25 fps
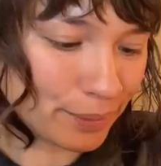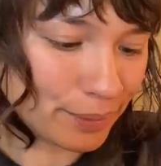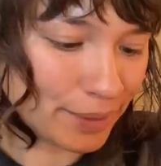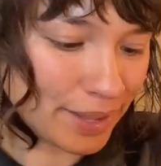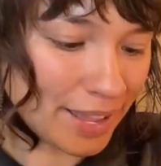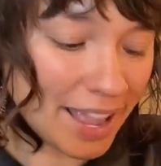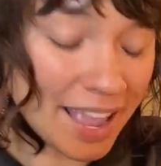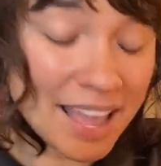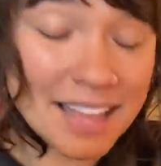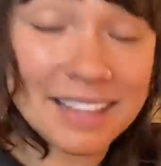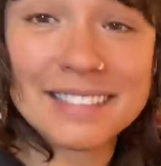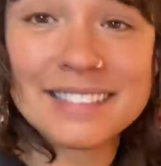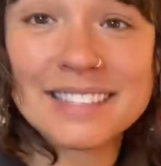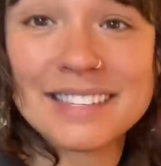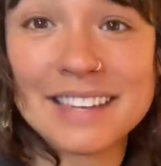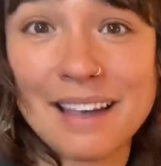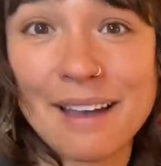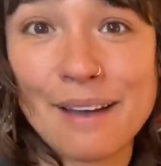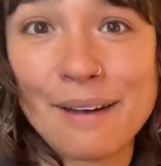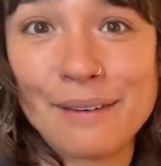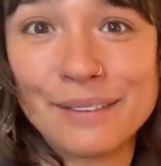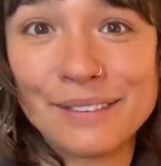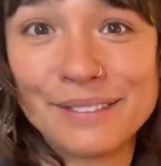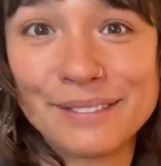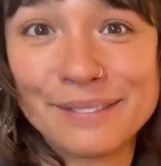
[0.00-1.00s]
hands
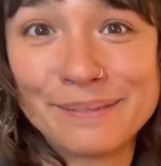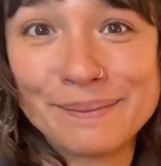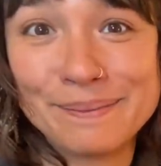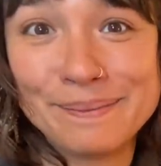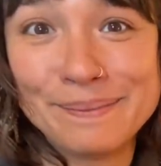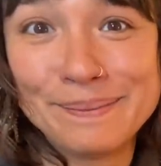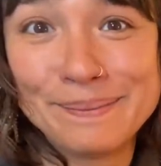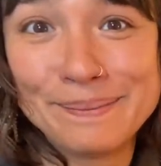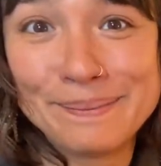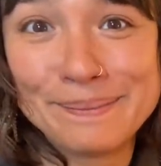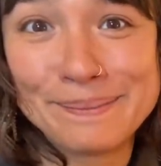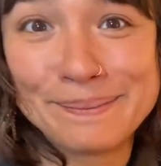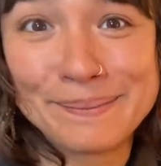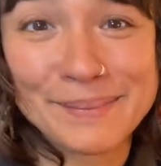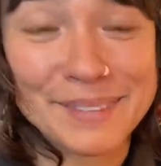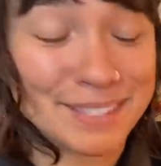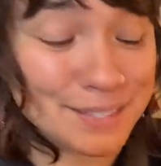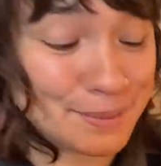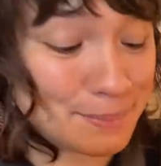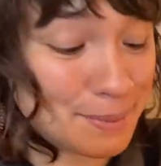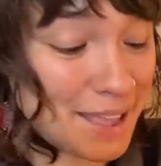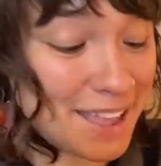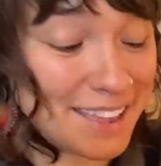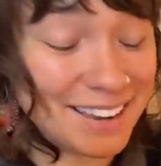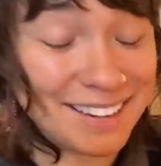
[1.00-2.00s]
down, this
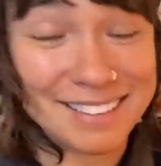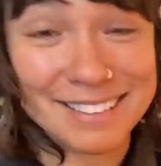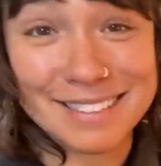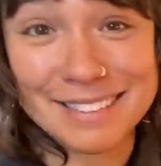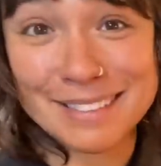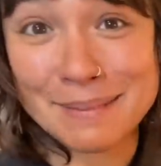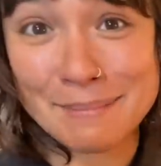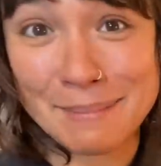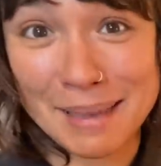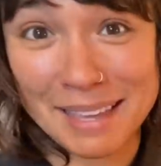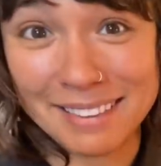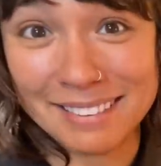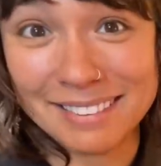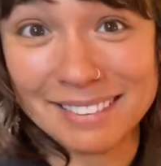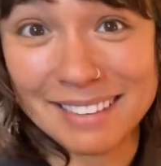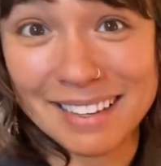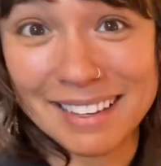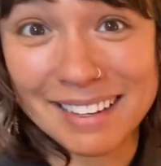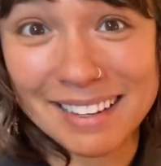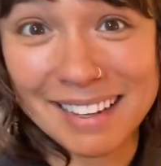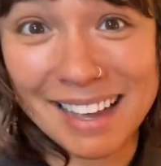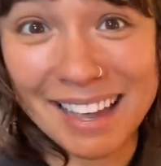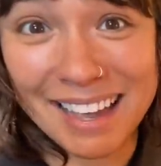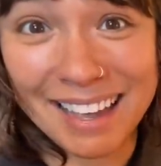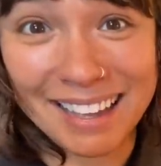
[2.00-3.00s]
pen is
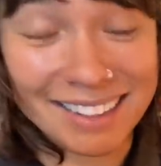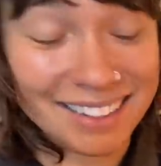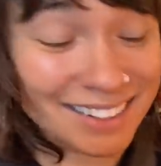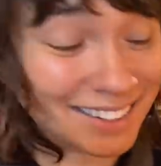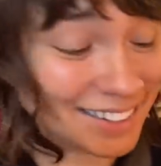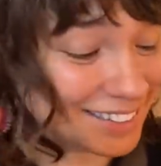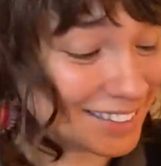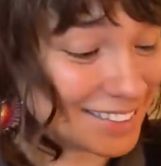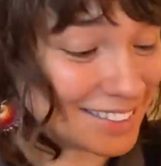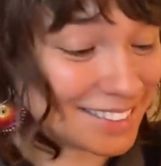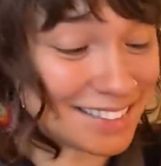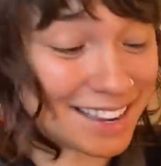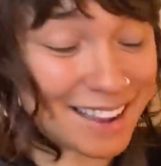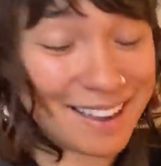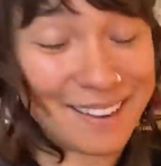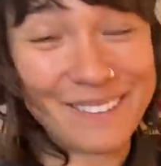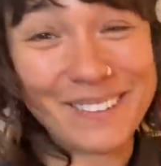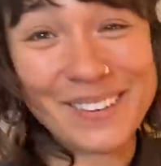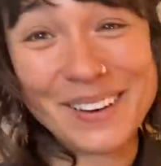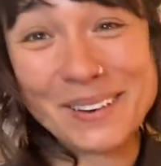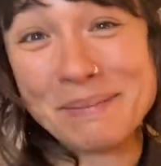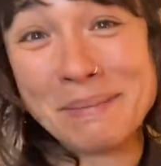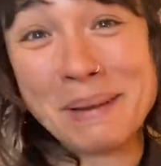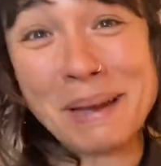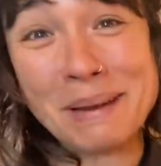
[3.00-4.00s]
amazing, and it is now
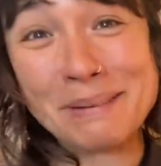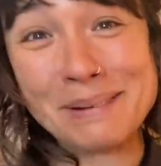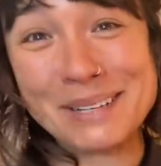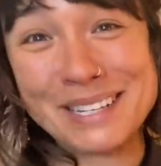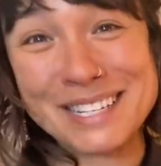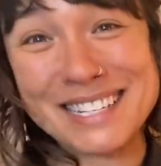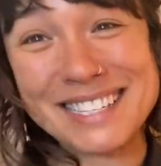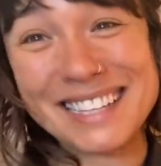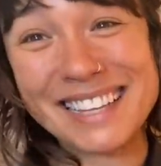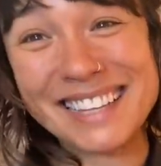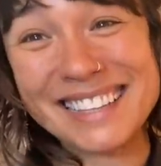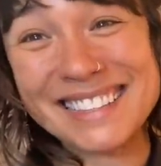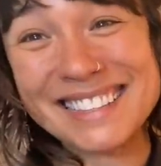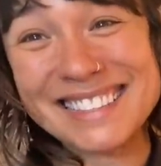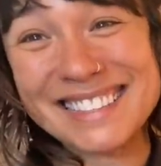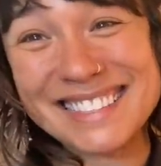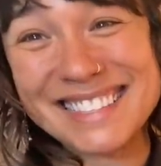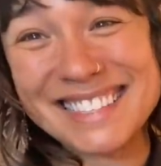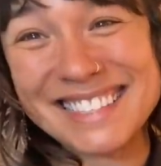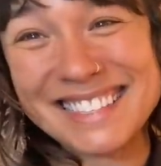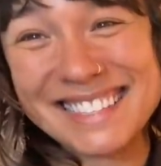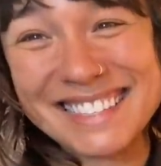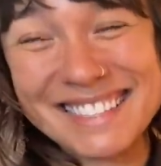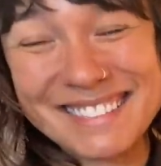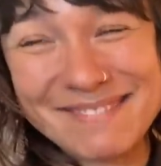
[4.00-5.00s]
on my wish
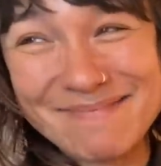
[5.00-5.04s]
list.